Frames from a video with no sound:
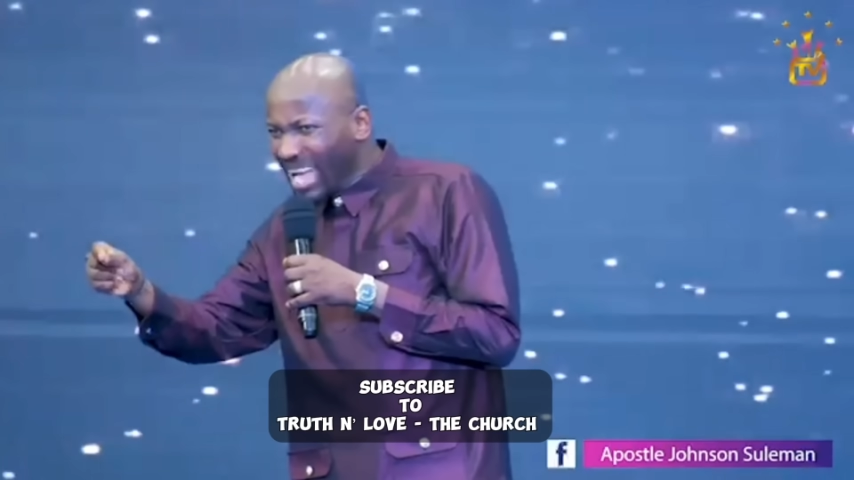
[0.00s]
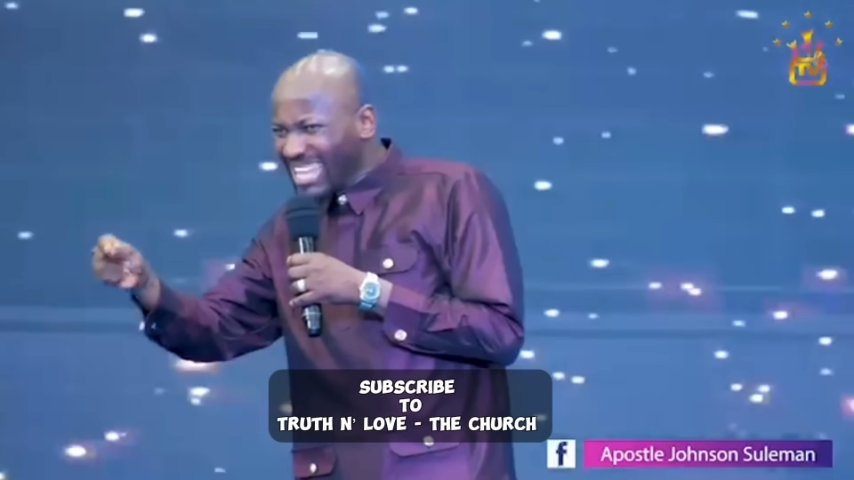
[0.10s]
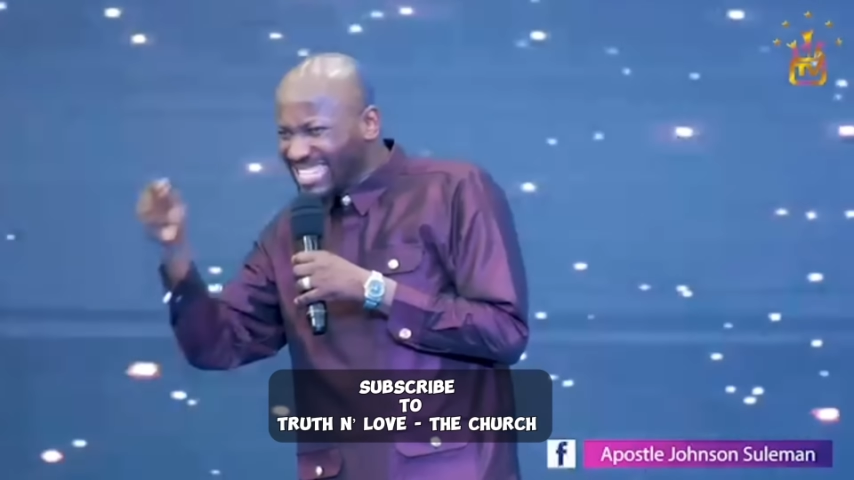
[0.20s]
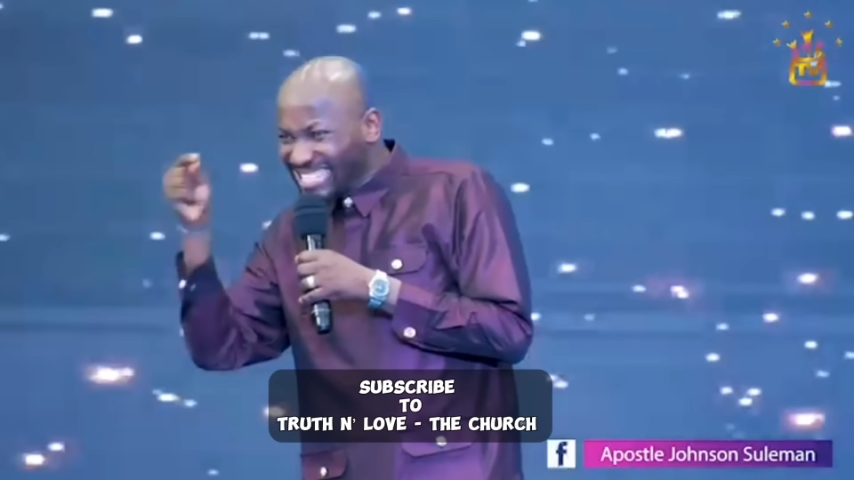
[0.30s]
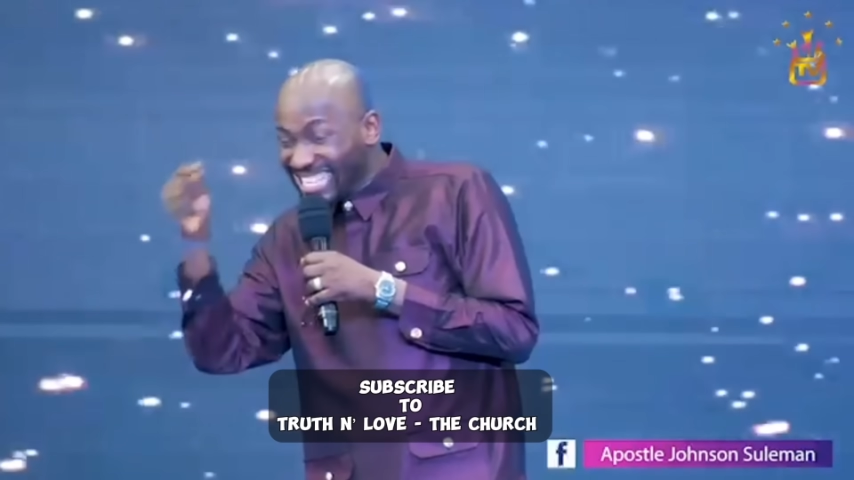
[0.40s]
as
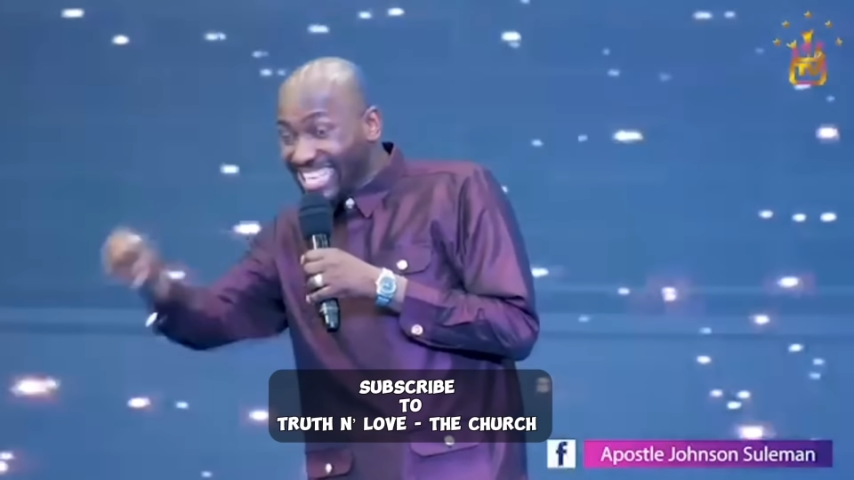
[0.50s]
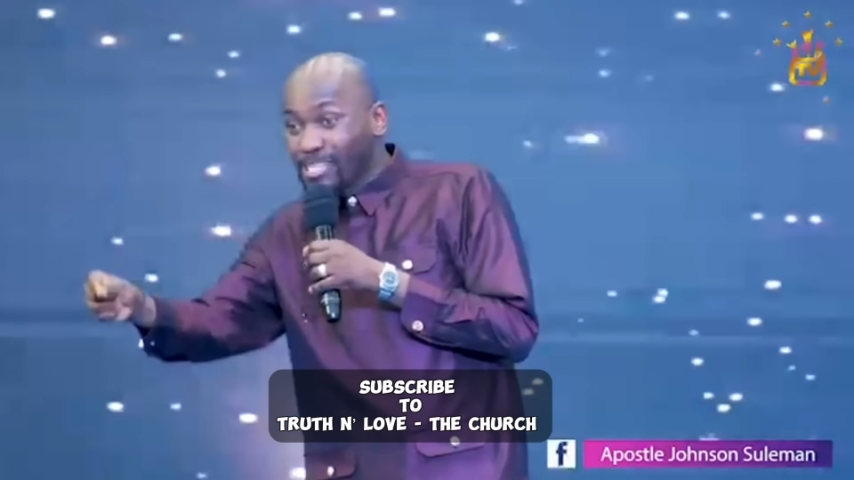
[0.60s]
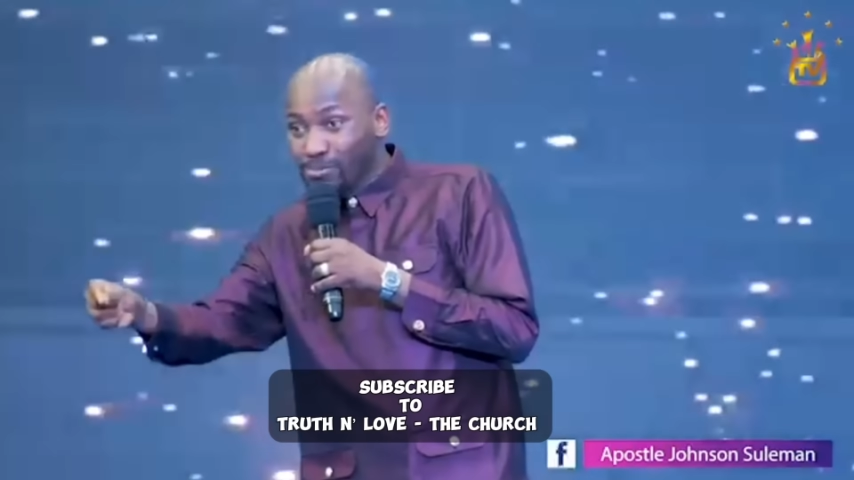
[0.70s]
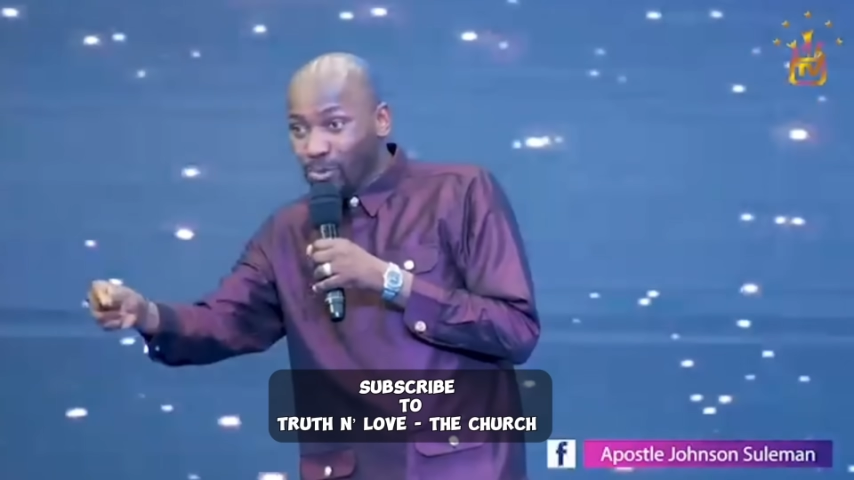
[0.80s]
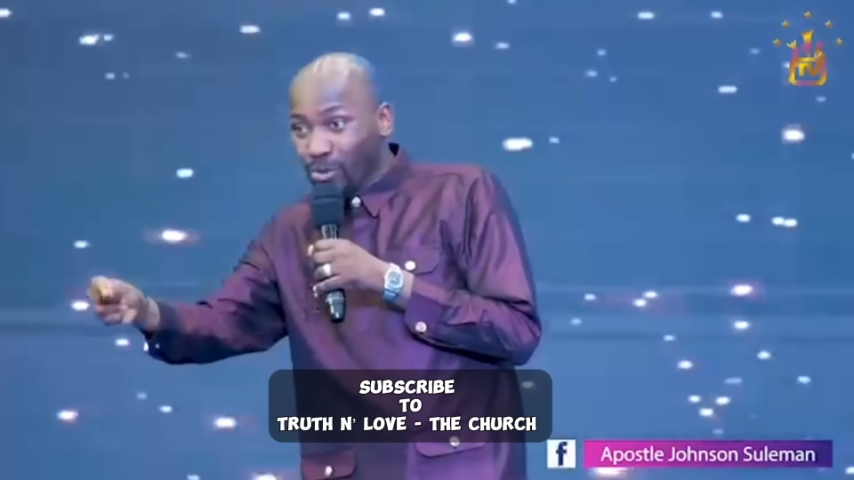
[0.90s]
a
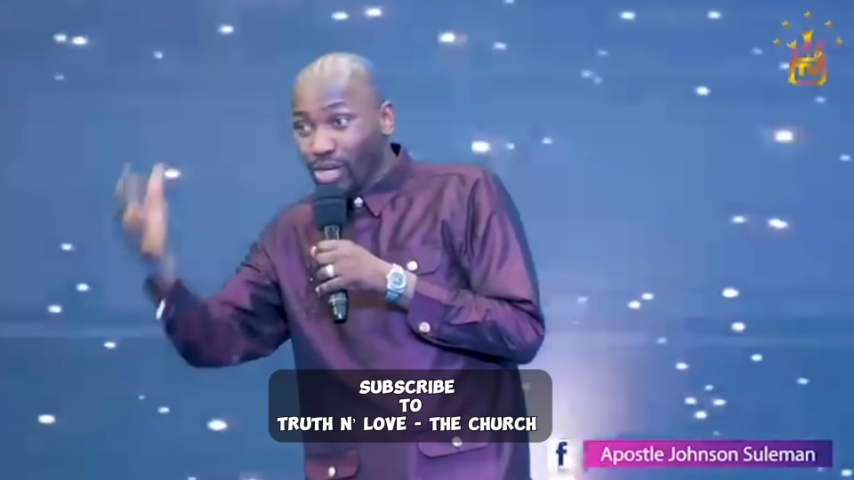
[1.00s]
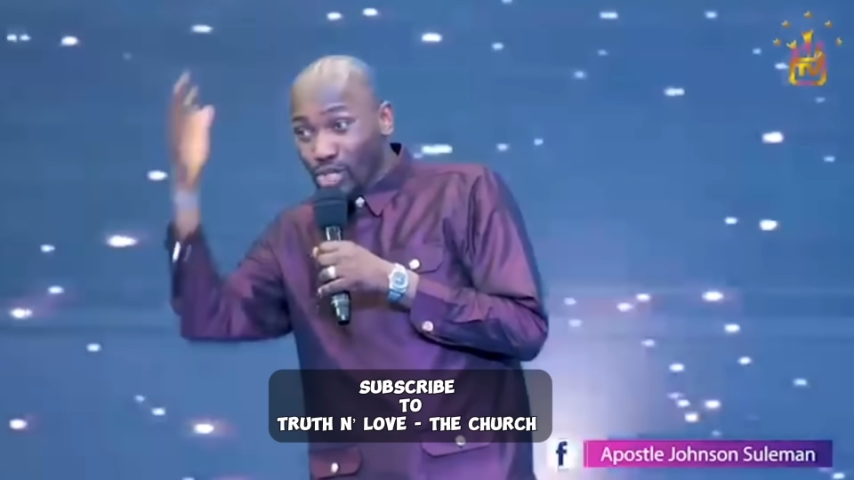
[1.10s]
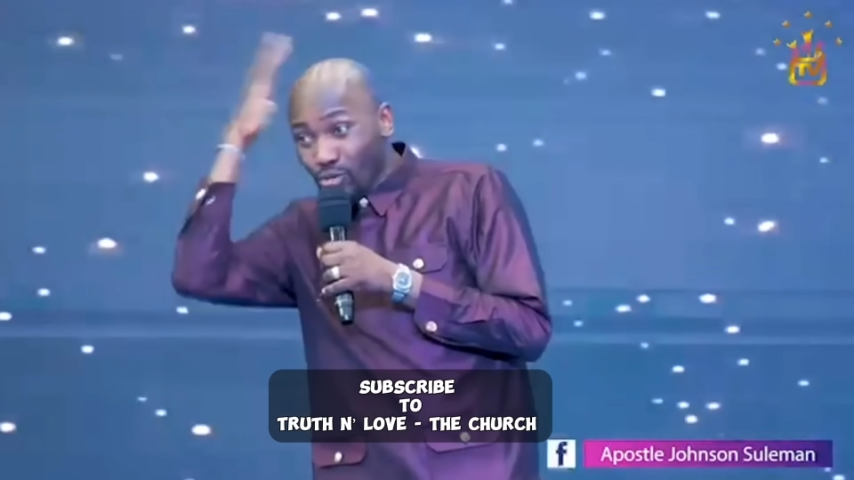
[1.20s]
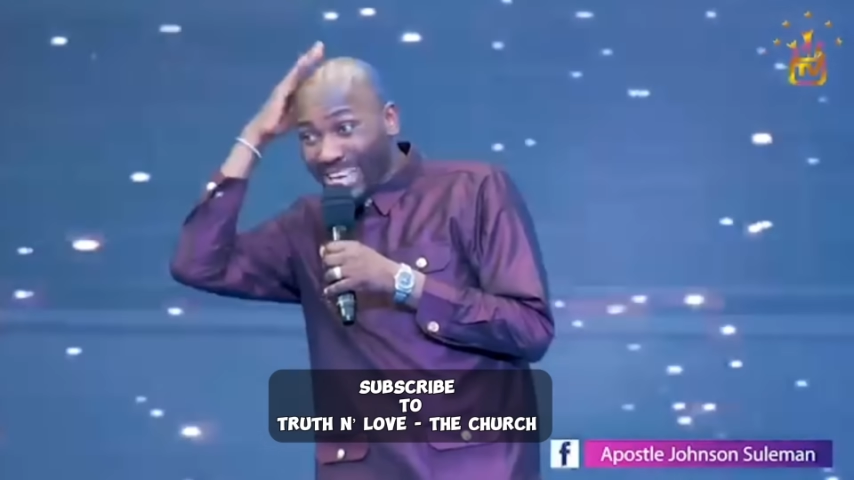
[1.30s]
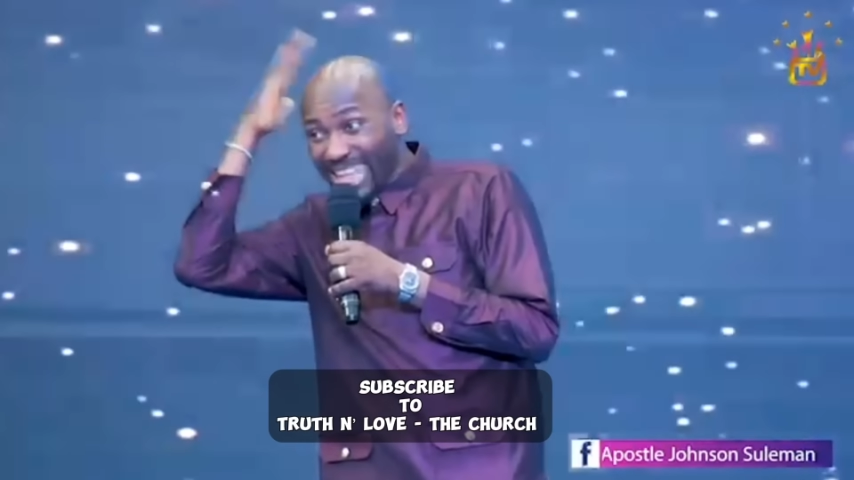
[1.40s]
textbook. You can